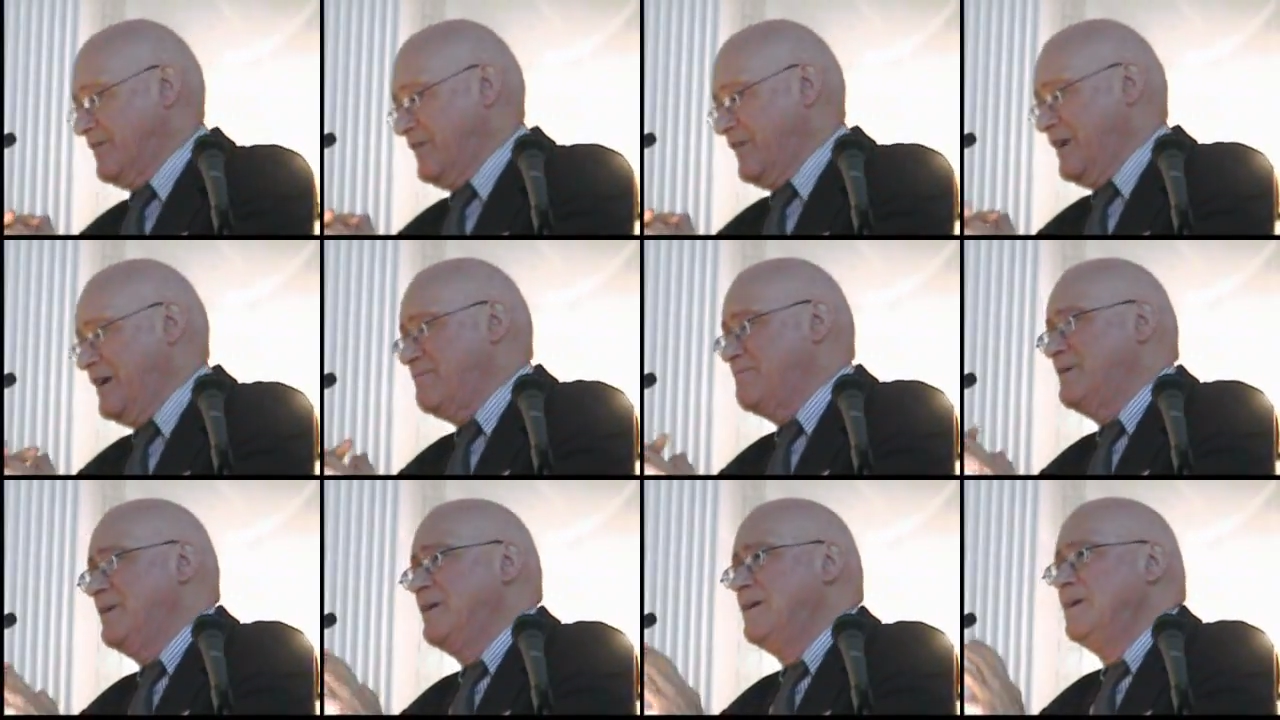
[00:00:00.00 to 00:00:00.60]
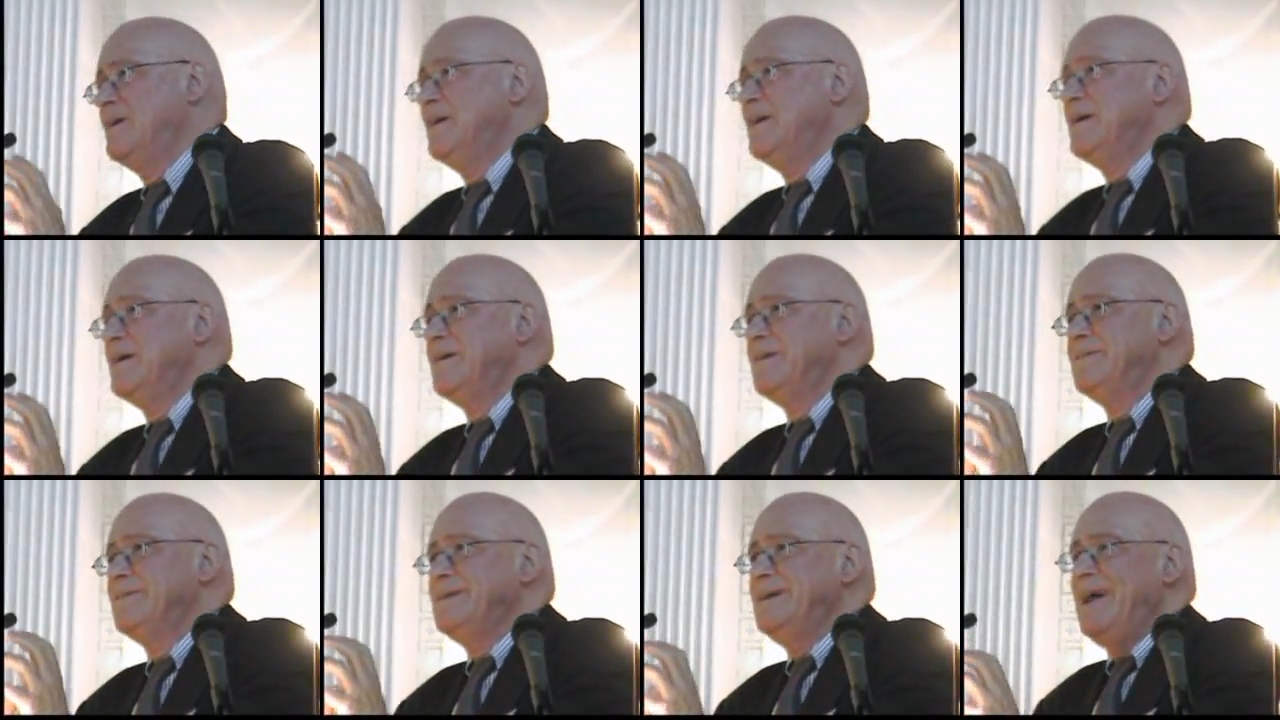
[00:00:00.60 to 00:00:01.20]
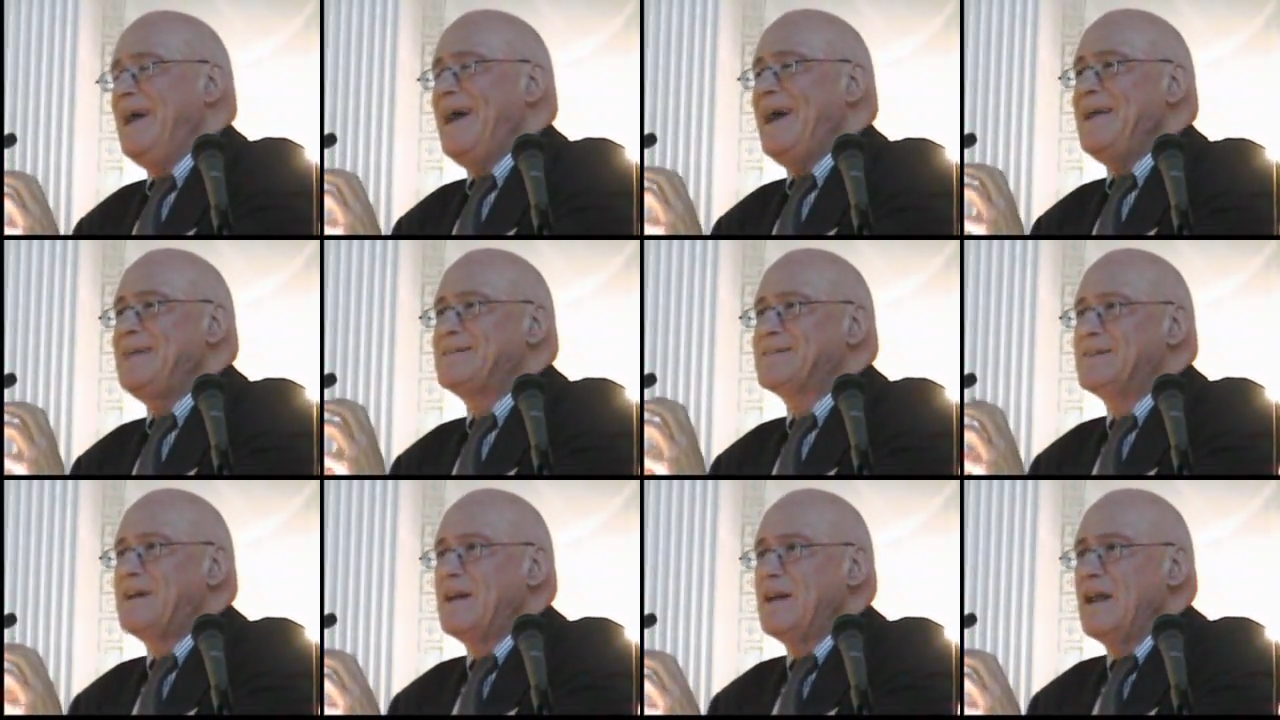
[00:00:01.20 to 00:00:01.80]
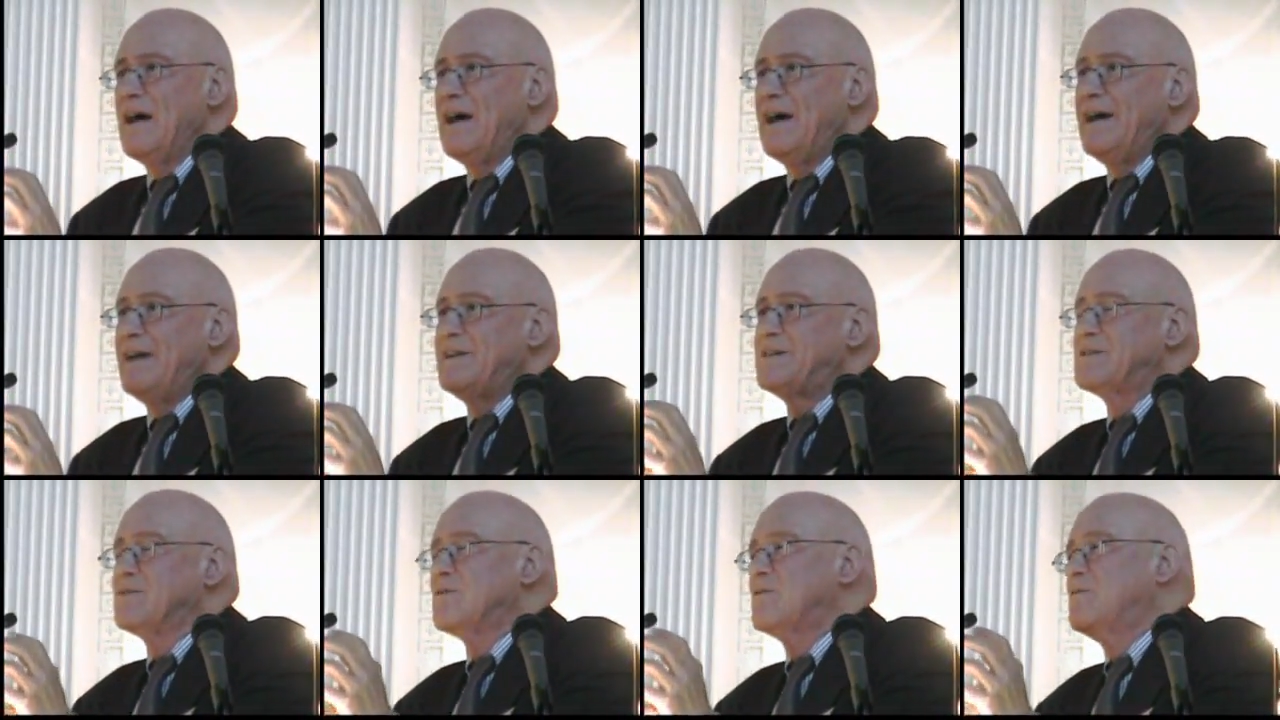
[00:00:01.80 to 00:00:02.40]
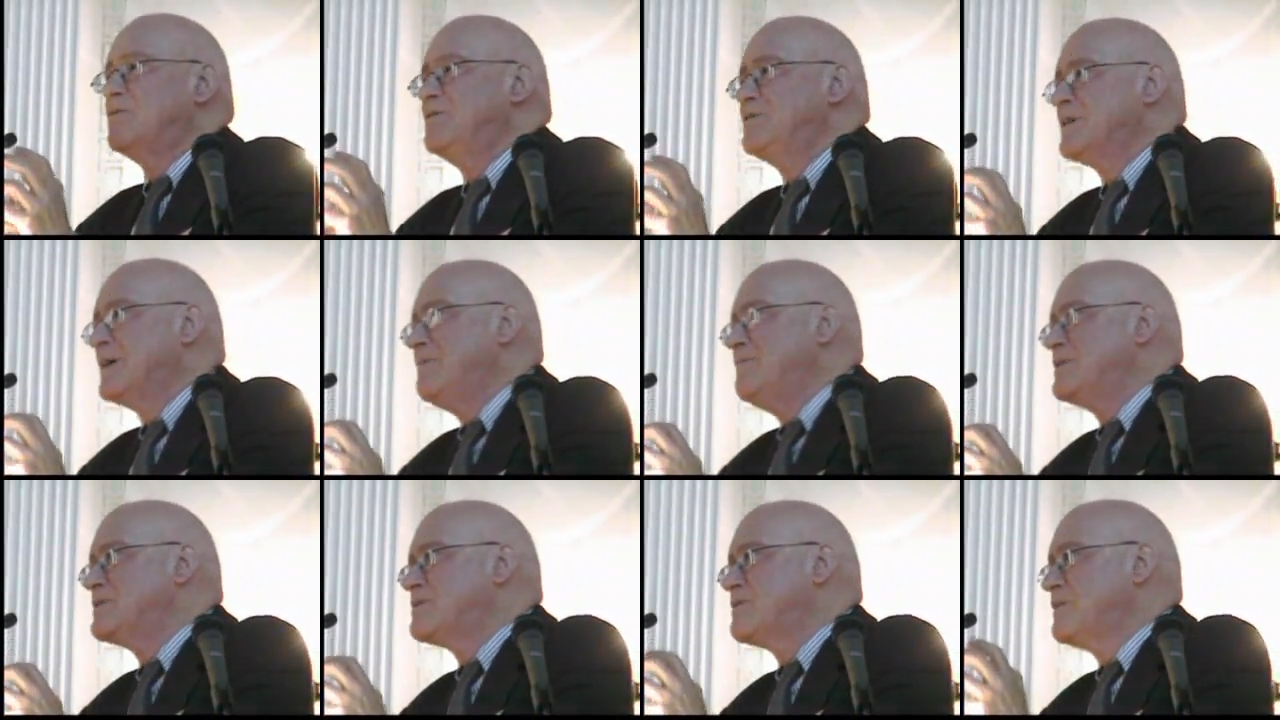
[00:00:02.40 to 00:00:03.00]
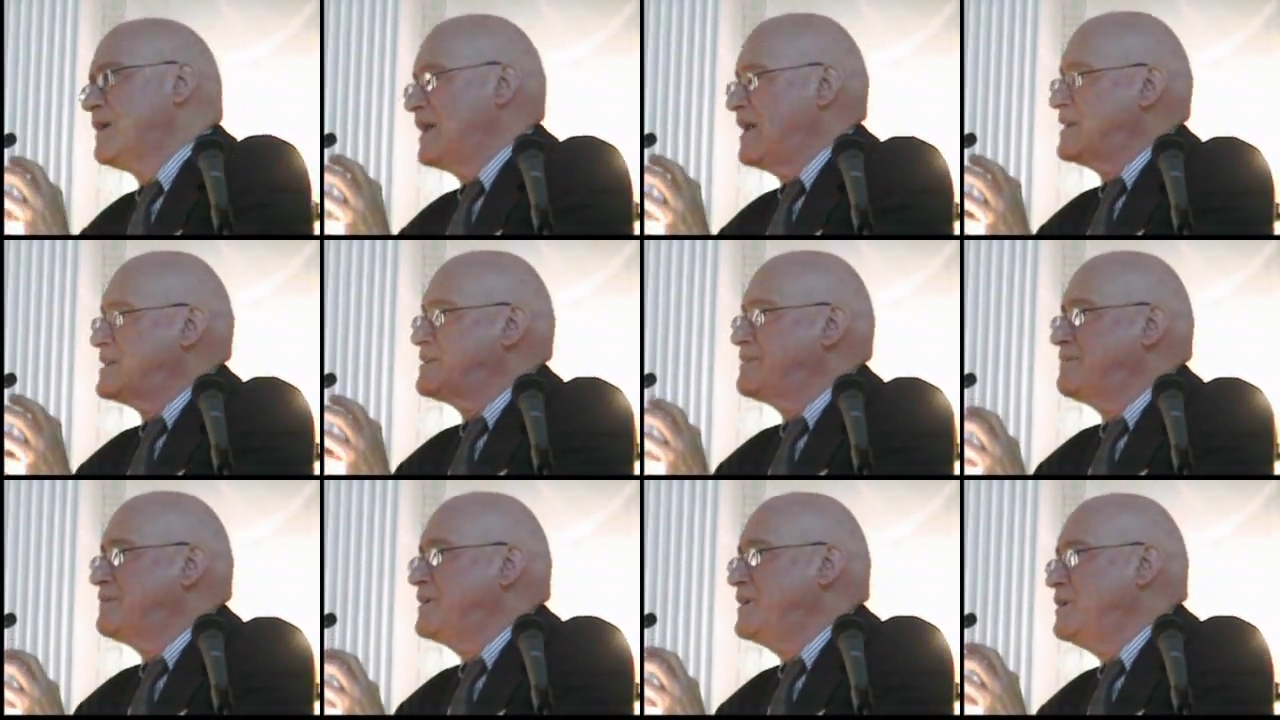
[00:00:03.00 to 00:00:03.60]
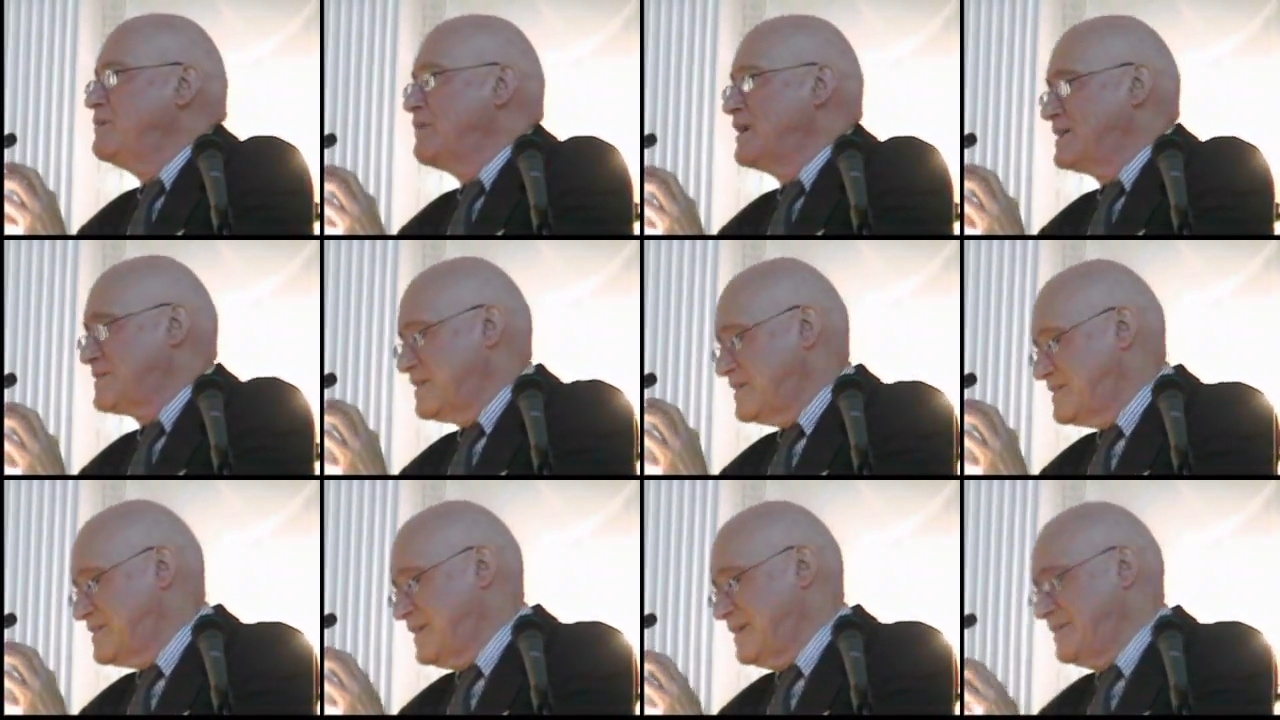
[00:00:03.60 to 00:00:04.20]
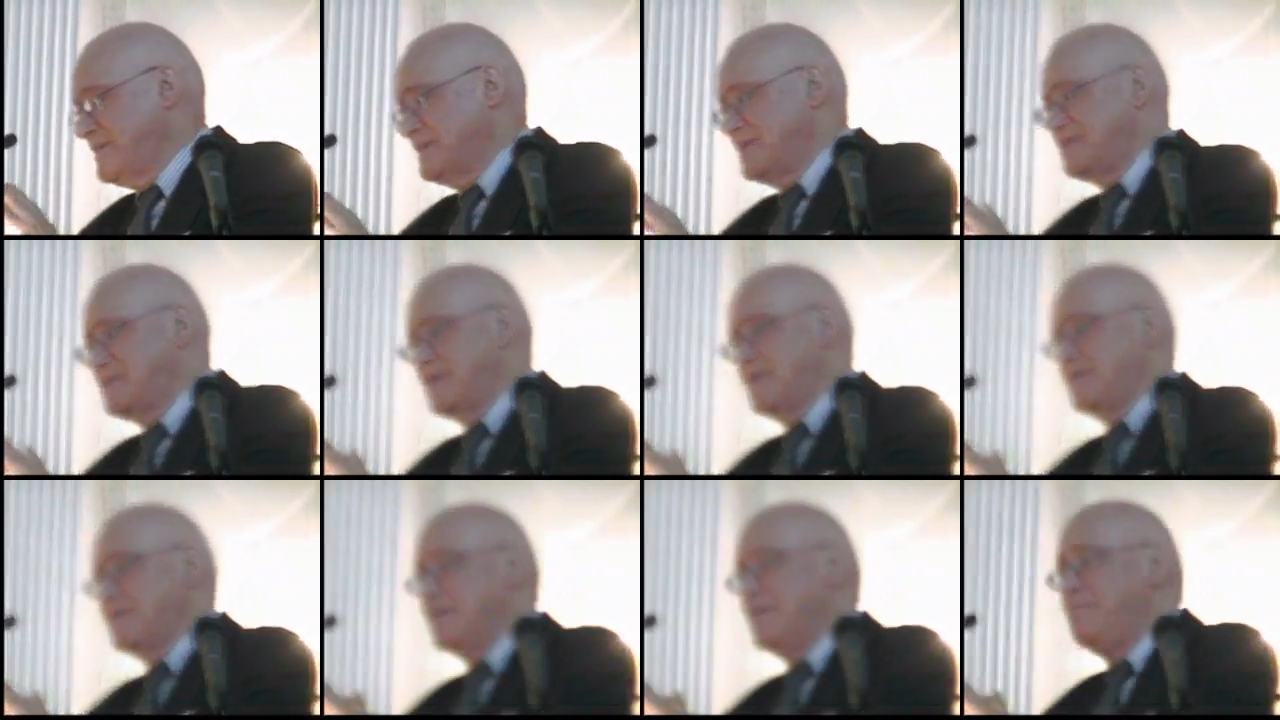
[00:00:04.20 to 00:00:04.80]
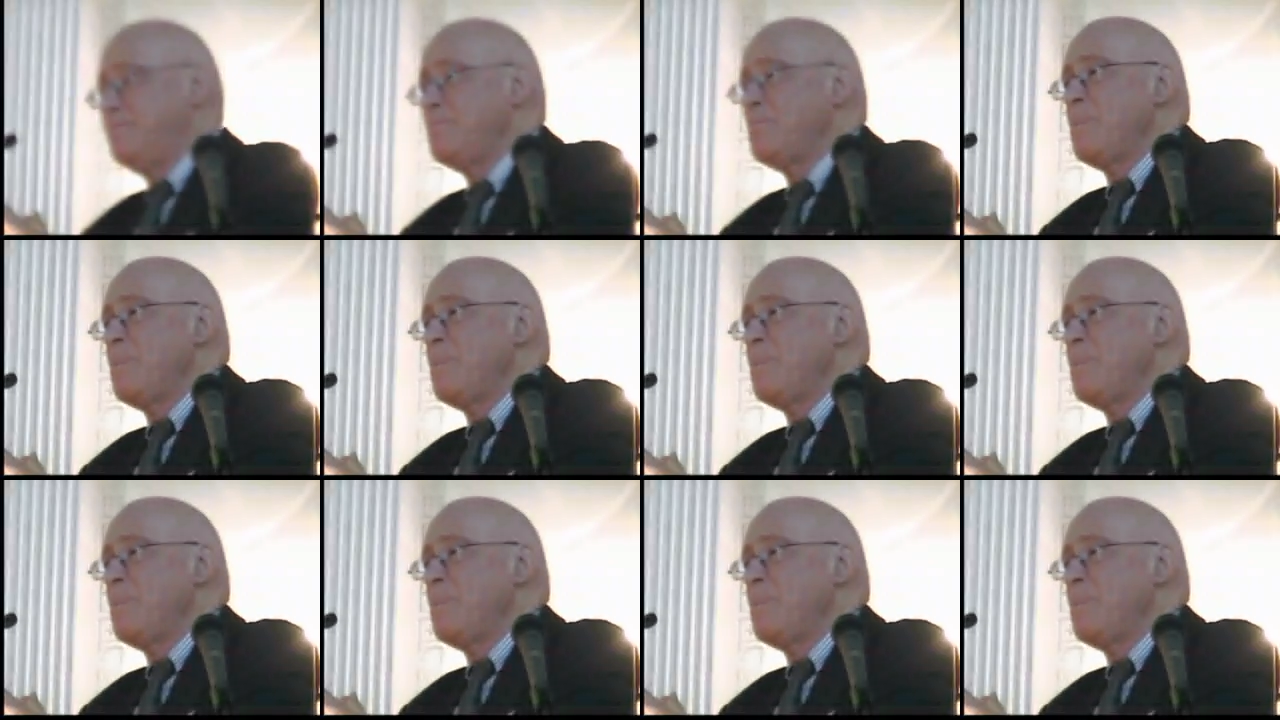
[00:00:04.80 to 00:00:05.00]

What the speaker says: regime creates an alliance or contributes to the alliance of the US, etc., etc.